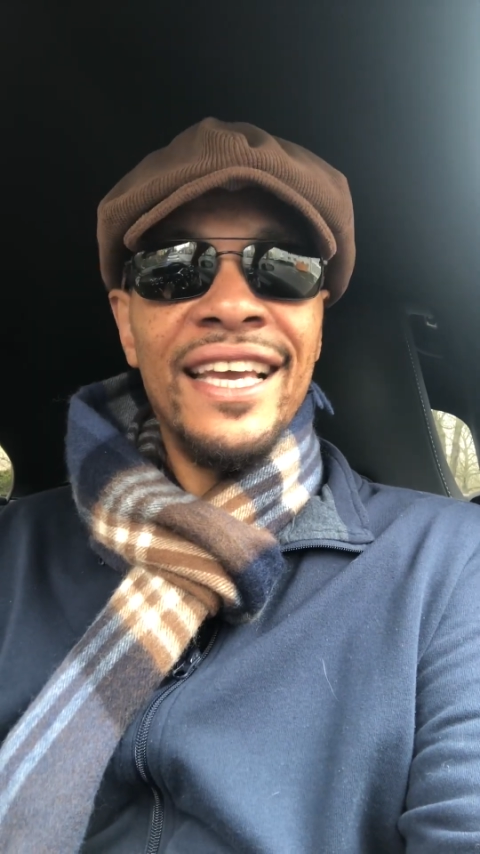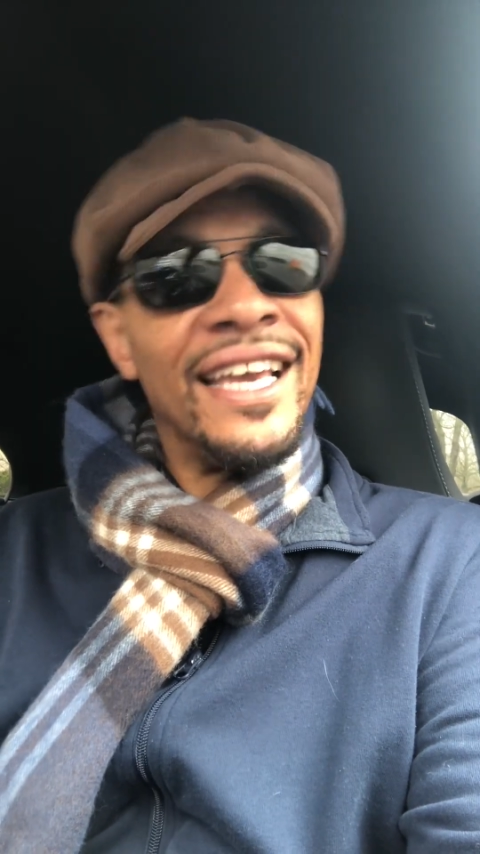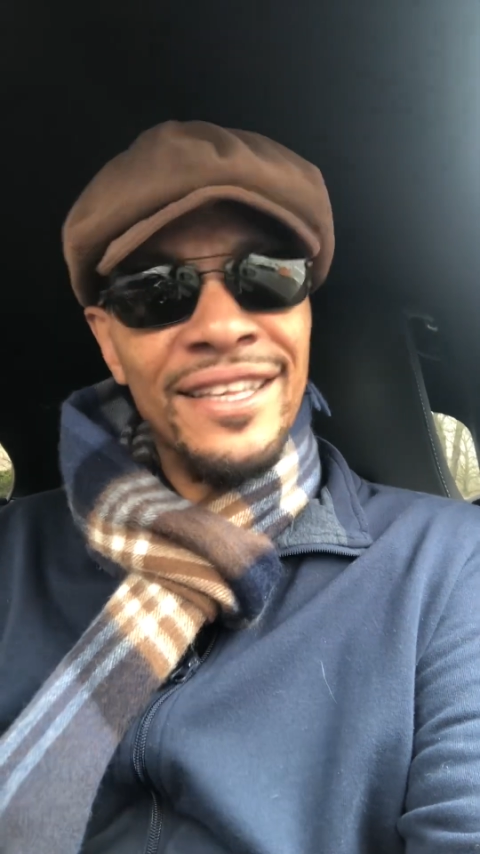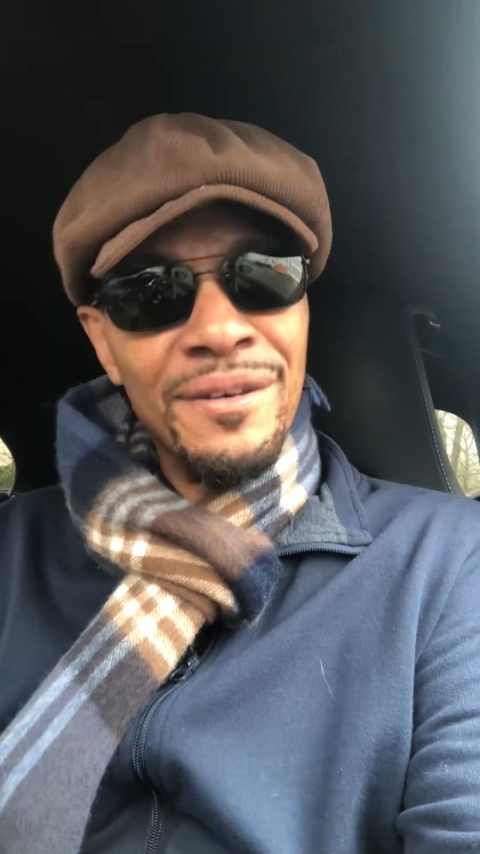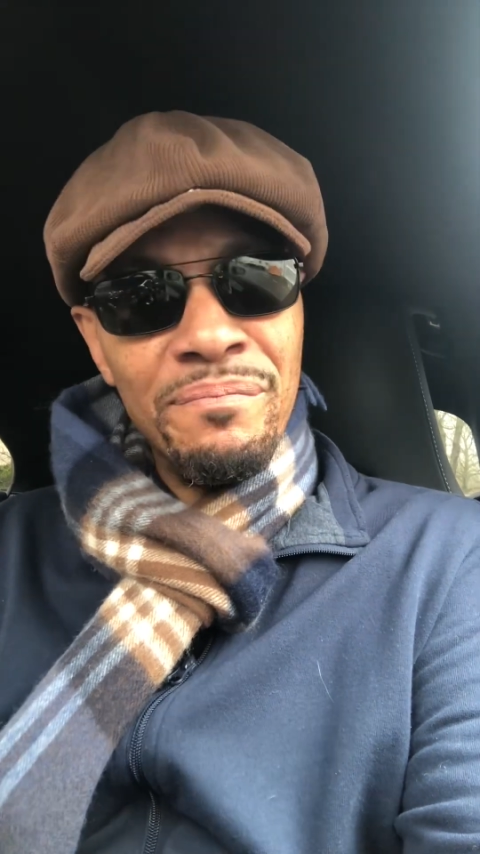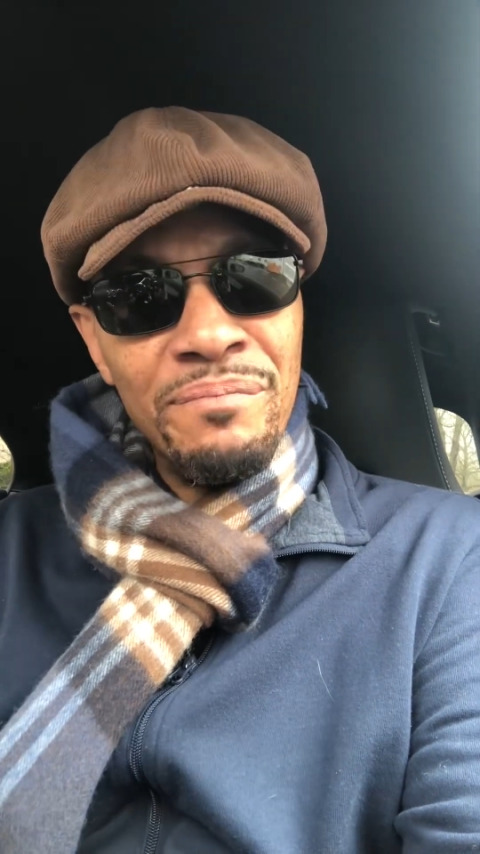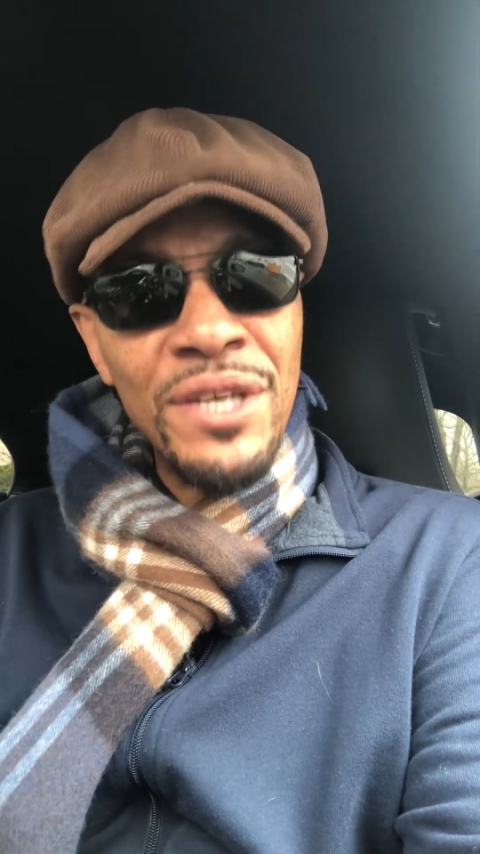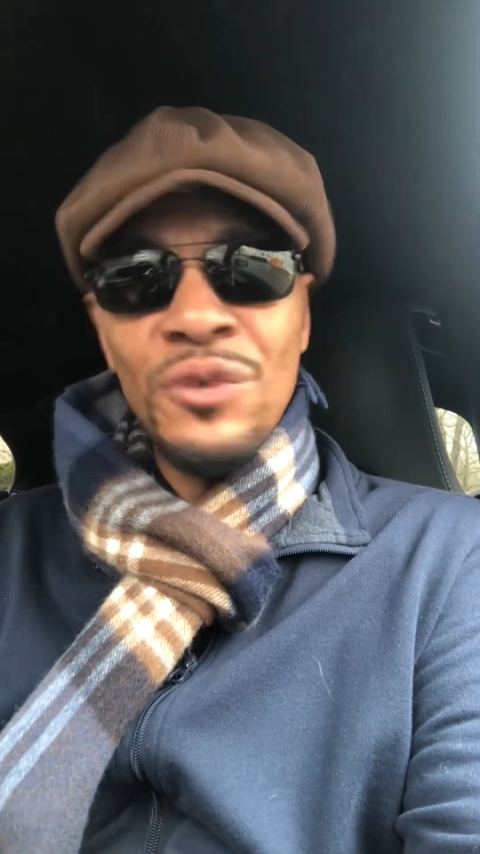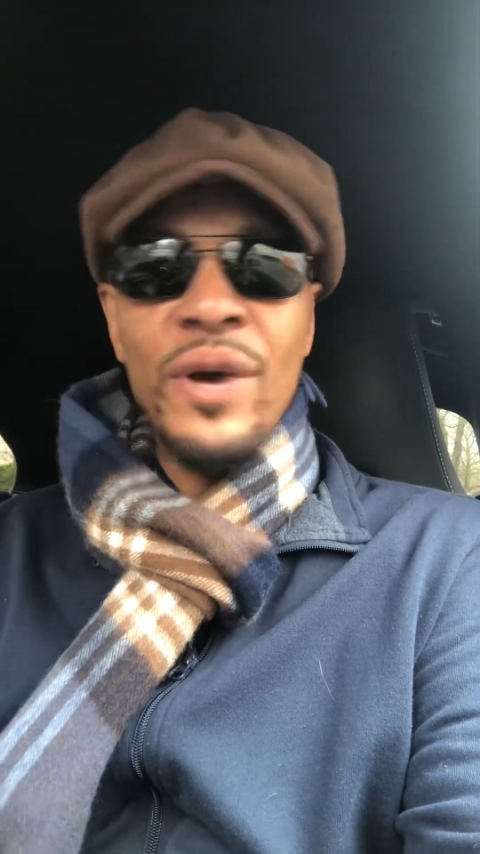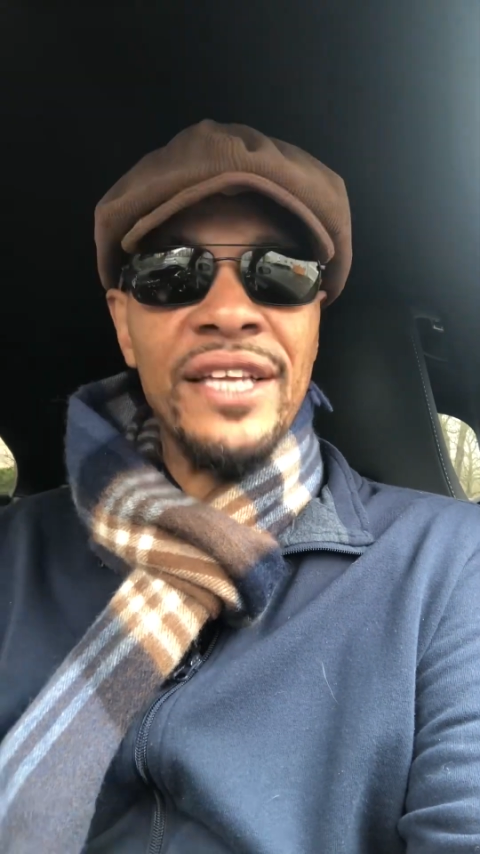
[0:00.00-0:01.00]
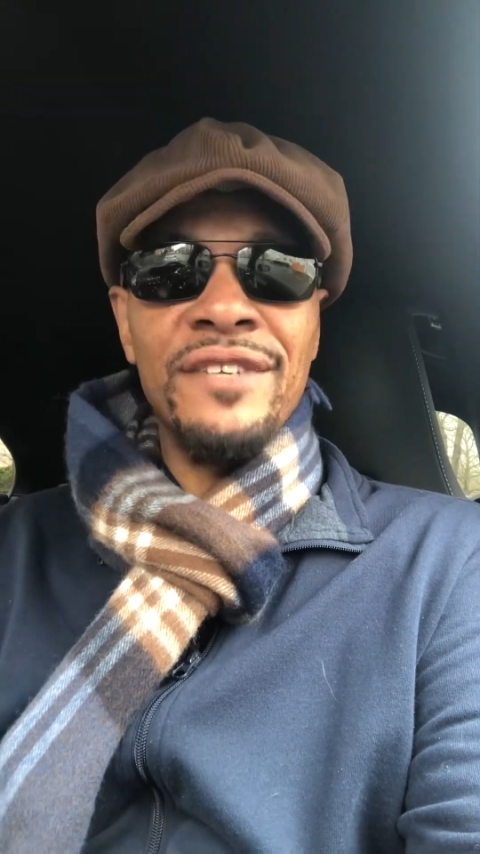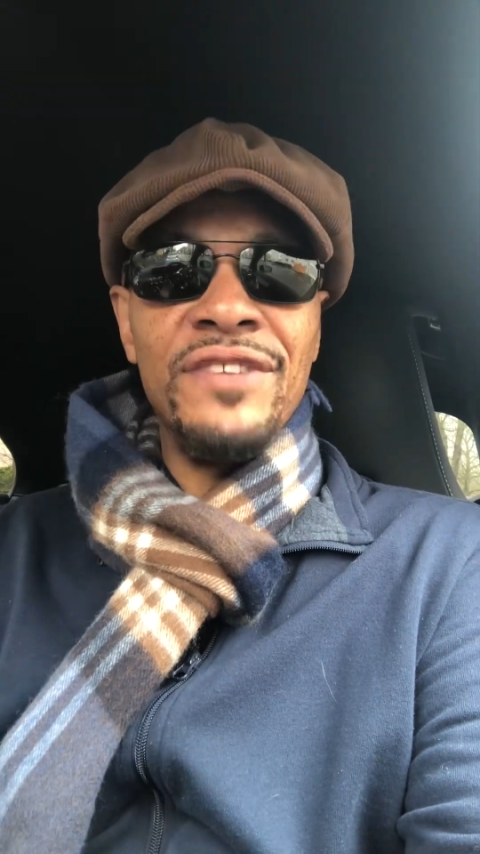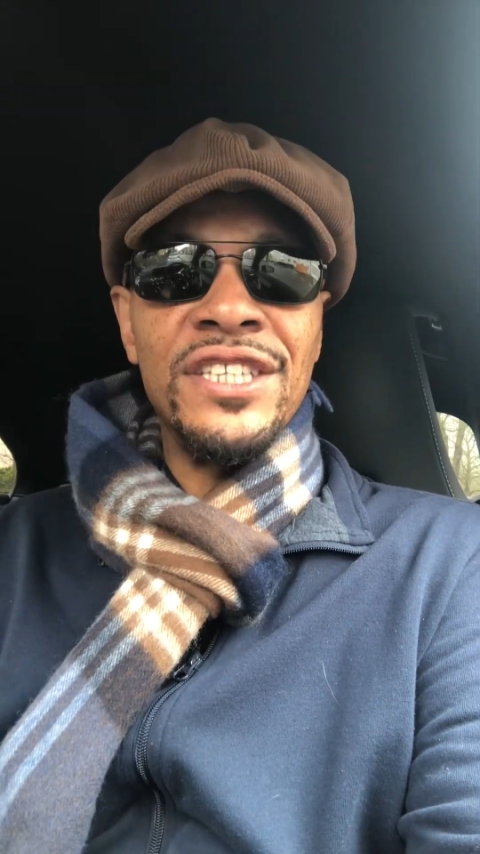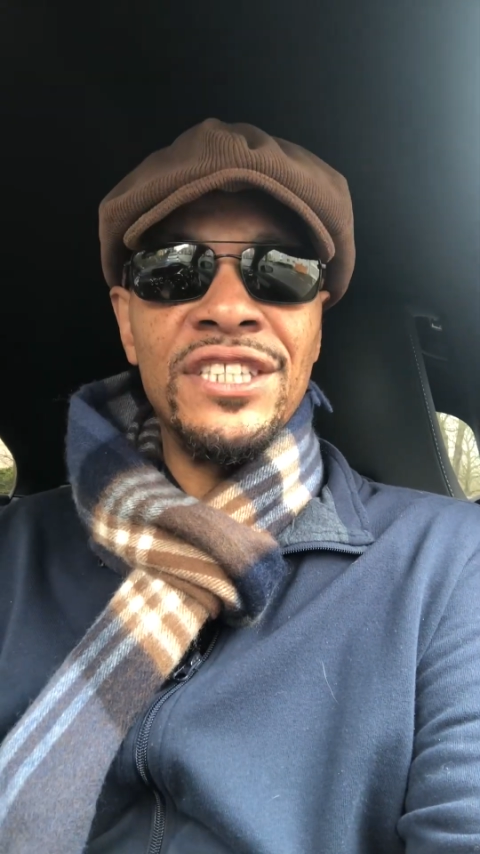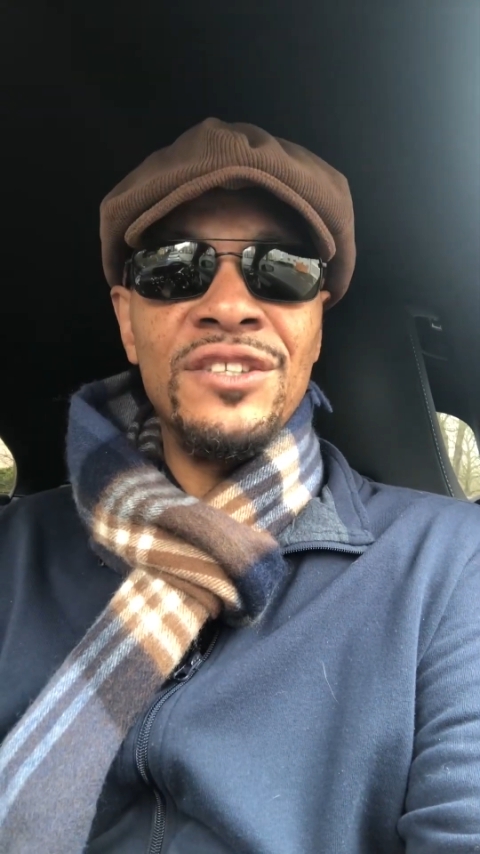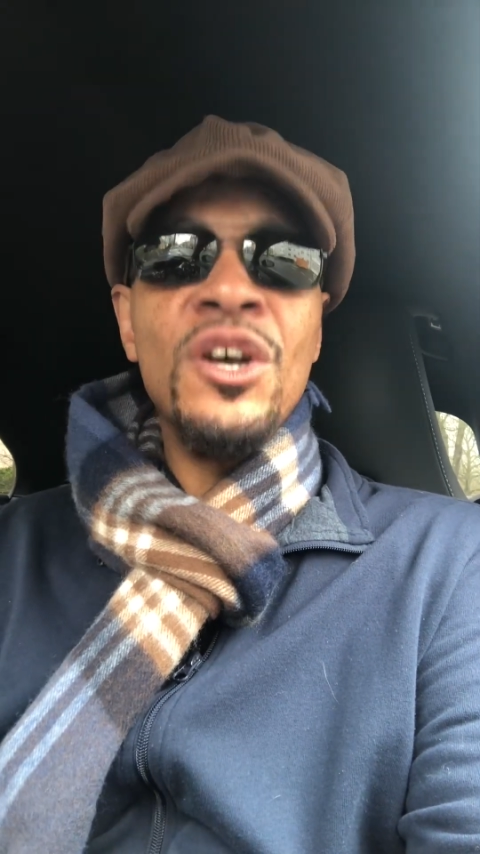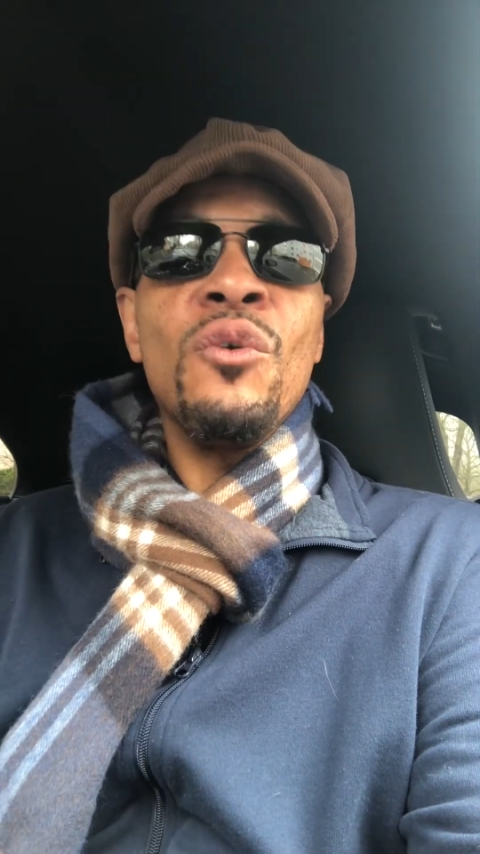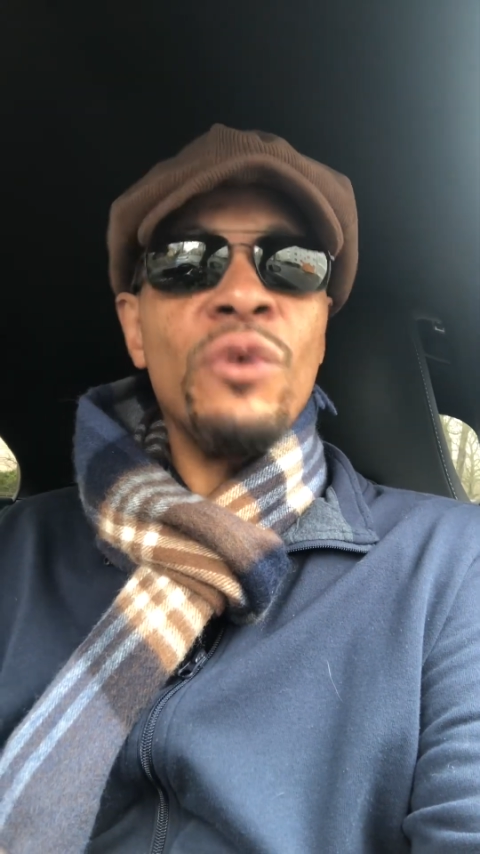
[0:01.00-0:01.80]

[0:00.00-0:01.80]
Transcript: in the middleweight division